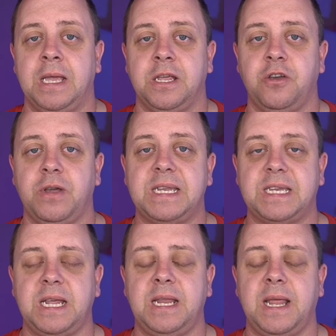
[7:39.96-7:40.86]
you can
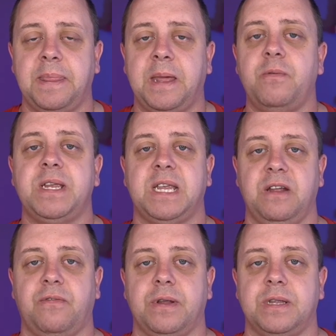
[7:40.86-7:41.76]
see that there is a
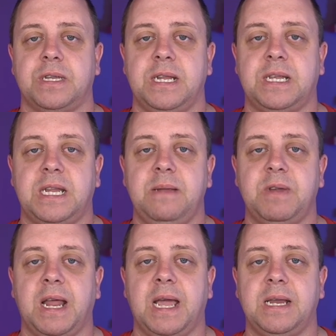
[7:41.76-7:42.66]
difference. It
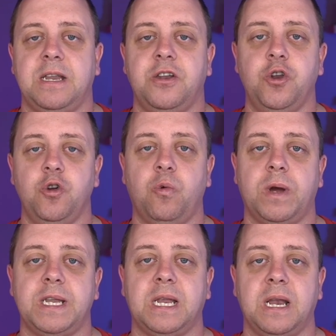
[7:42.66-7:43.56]
seems like the new
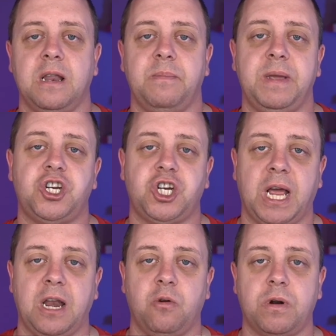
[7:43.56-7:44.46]
one is a little bit
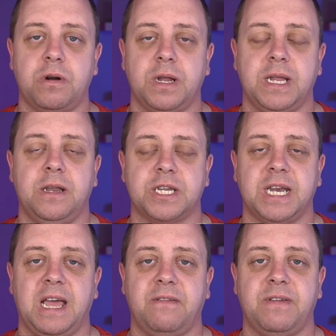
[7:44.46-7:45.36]
shallower. It
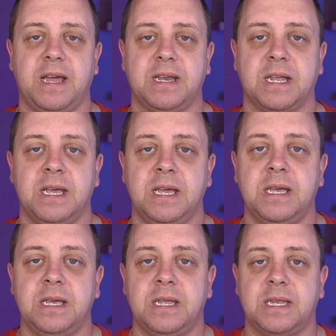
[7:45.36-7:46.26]
doesn't have that
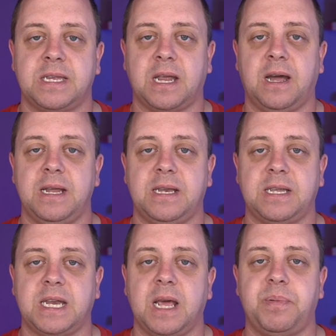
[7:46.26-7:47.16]
side
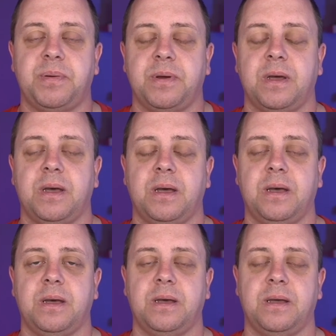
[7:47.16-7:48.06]
step
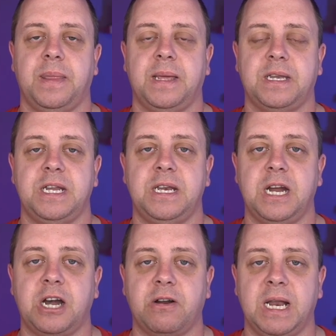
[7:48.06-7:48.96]
that's in
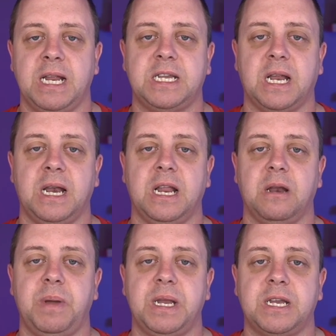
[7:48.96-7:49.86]
there, and it's a
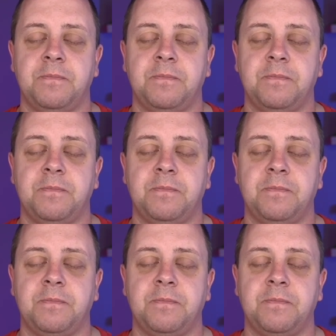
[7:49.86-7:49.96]
little bit